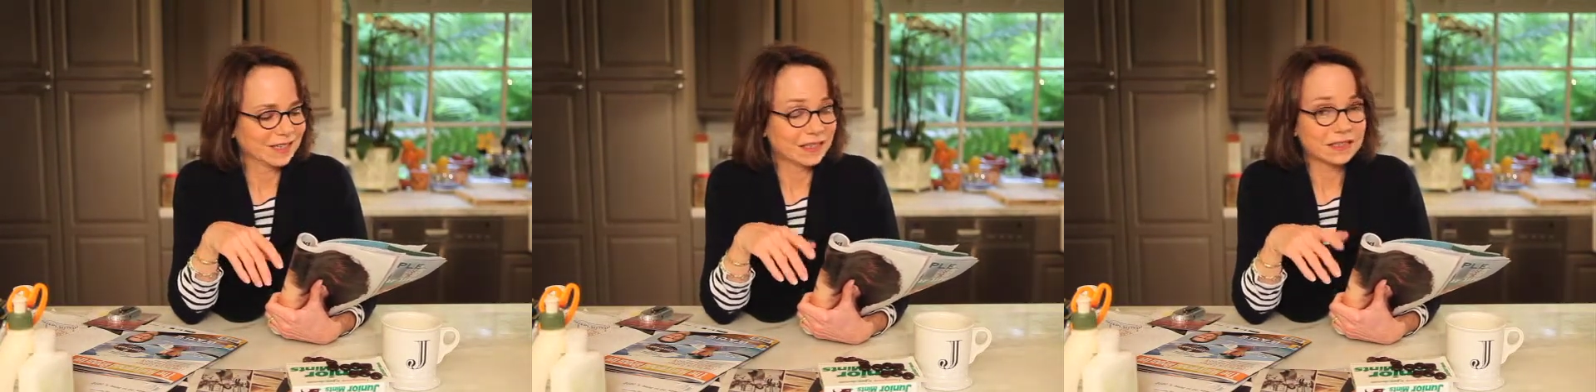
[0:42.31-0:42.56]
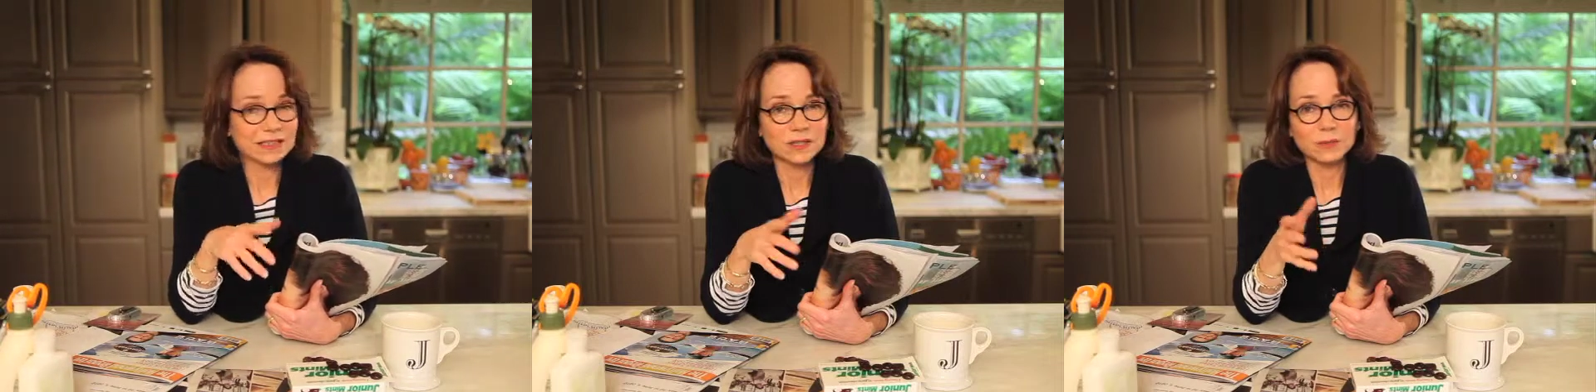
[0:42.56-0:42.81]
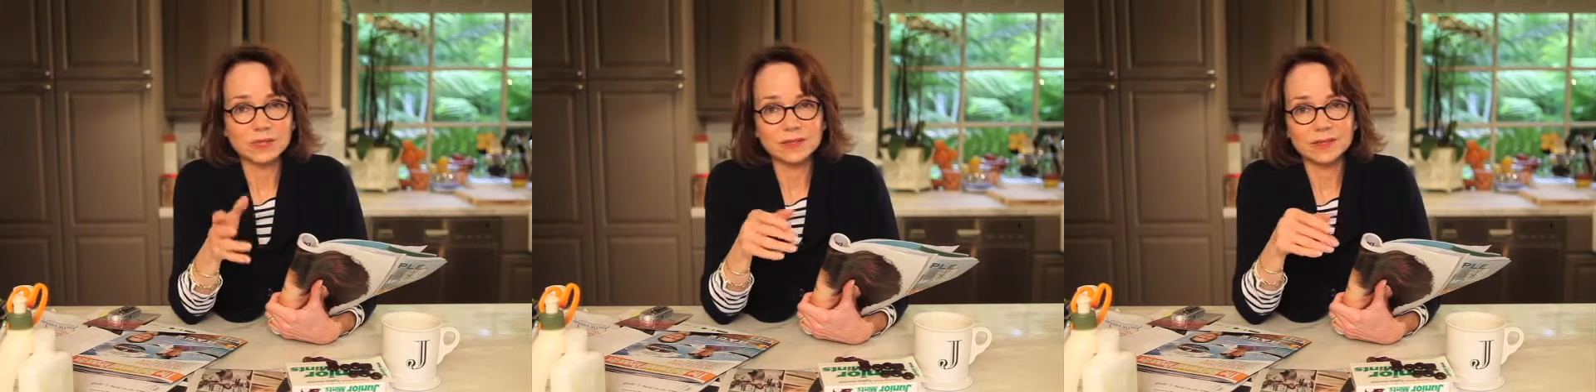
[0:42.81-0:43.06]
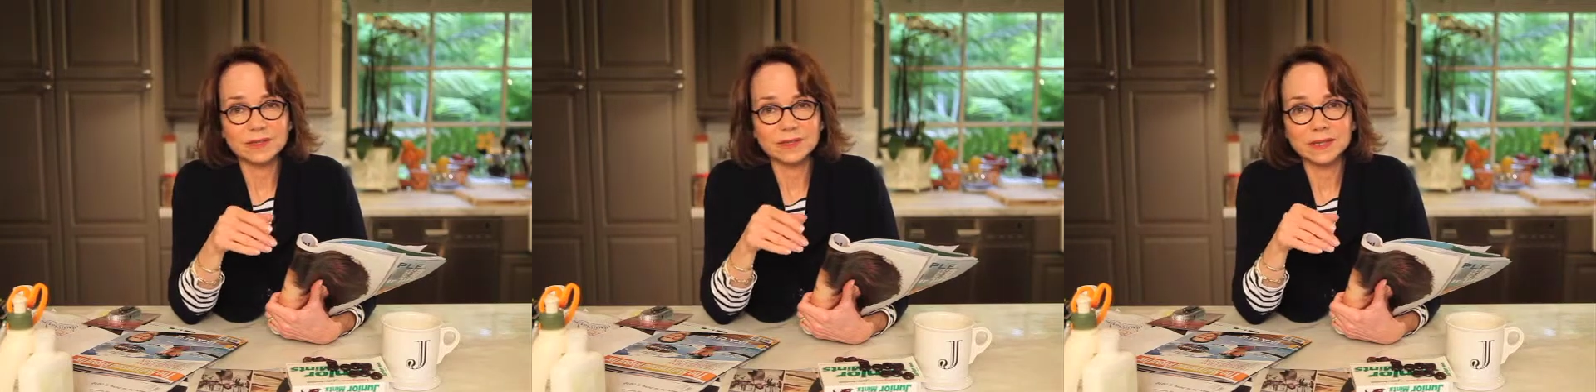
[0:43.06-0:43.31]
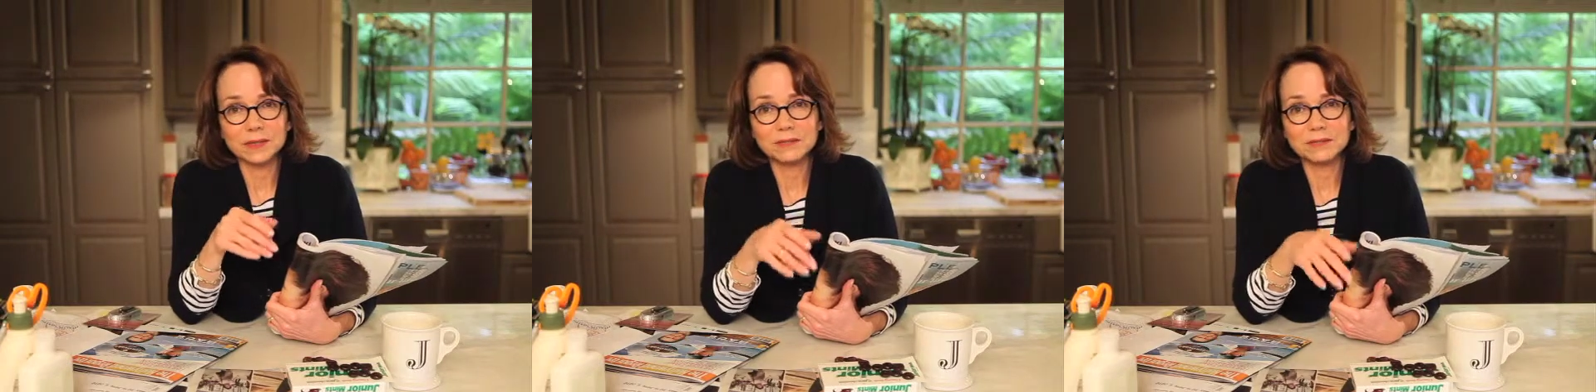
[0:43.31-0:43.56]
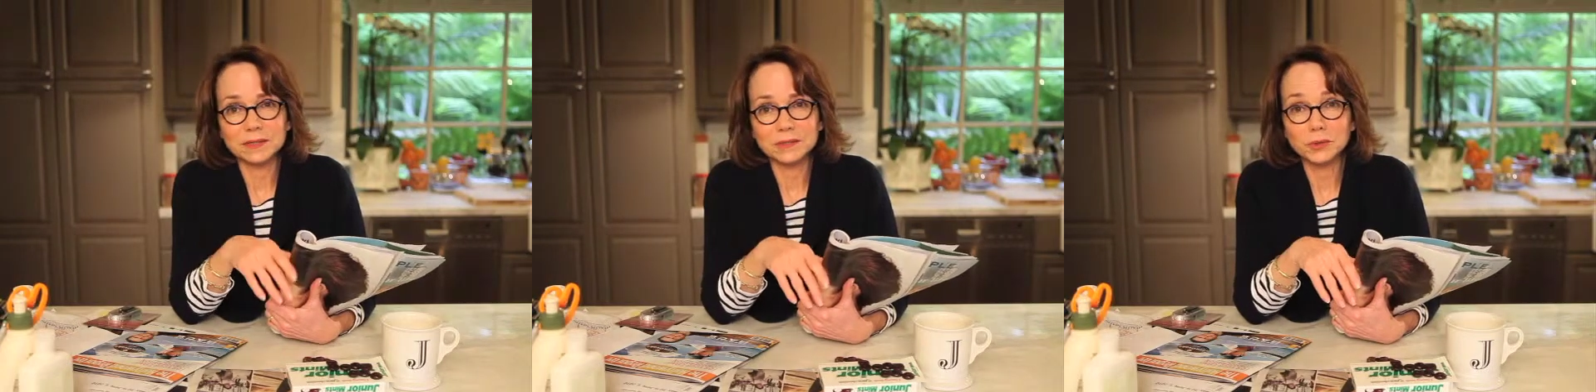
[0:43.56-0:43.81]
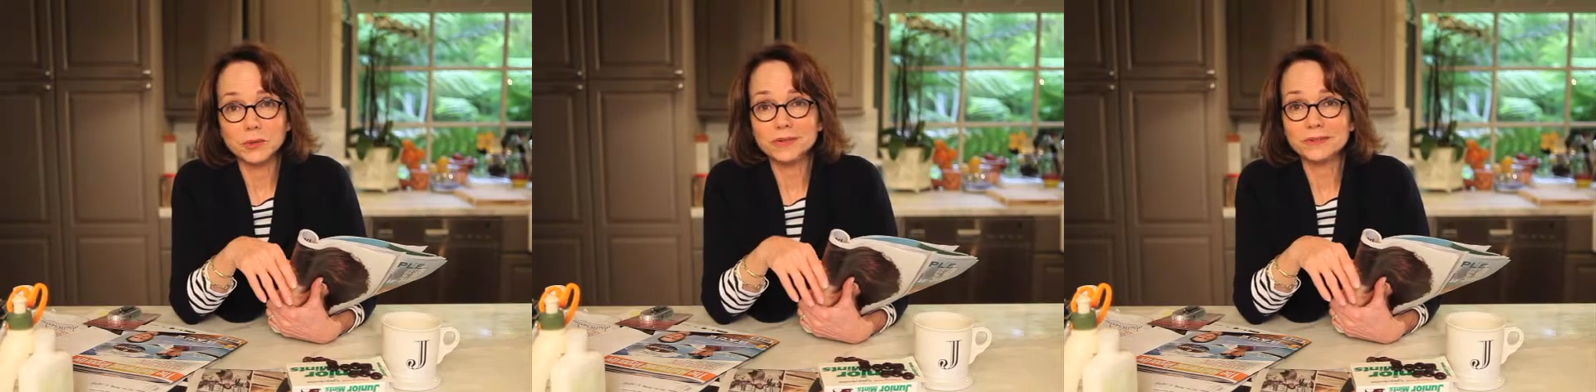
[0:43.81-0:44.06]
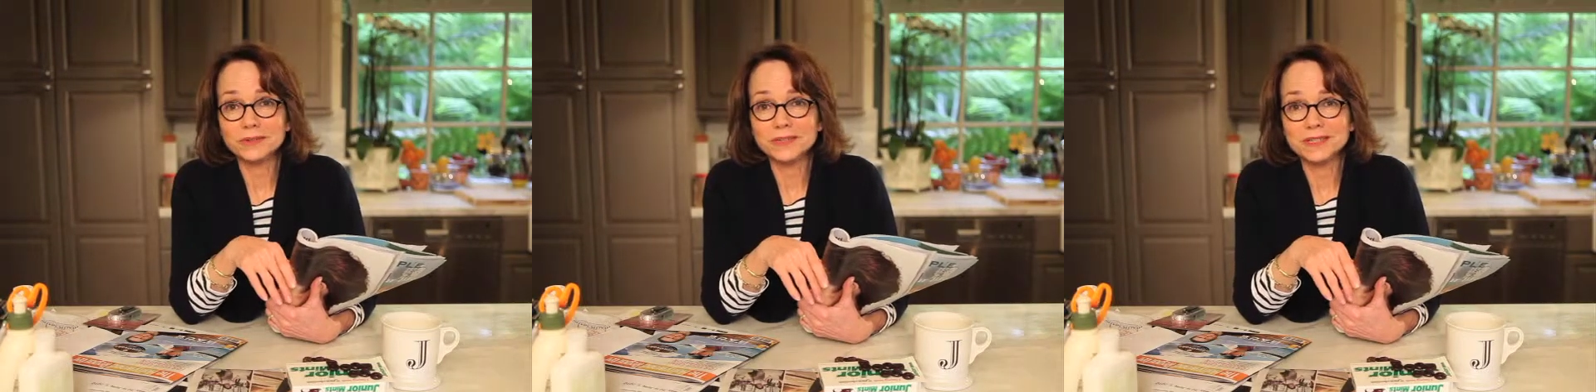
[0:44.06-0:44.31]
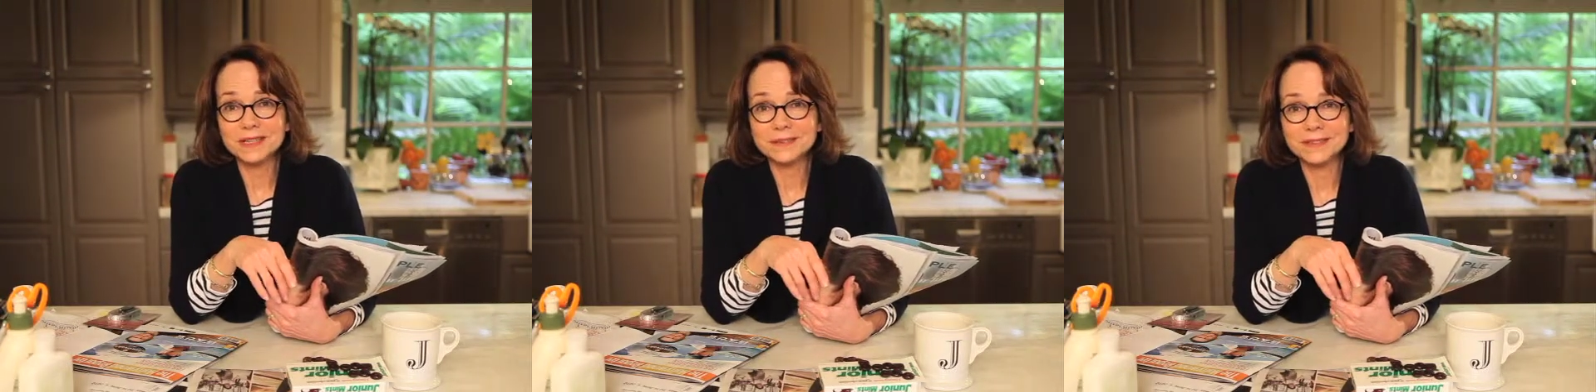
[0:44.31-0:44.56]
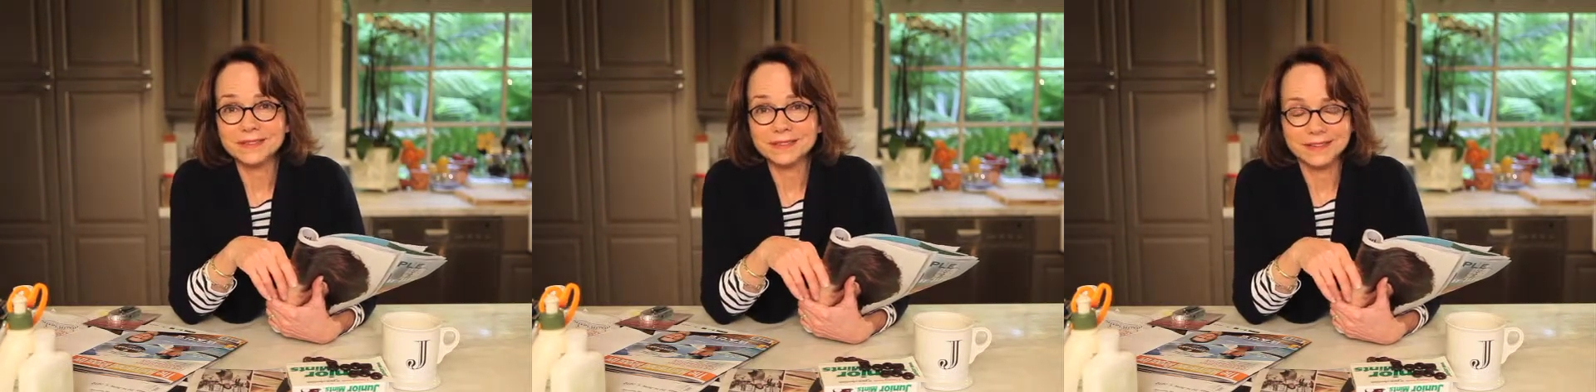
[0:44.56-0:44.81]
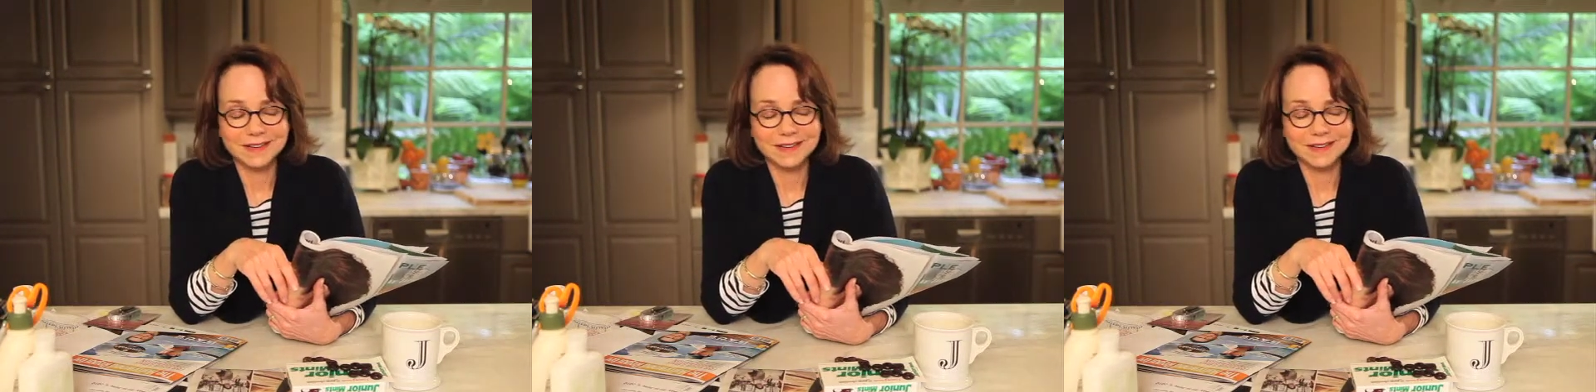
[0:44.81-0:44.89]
I tell myself how I feel 24/7,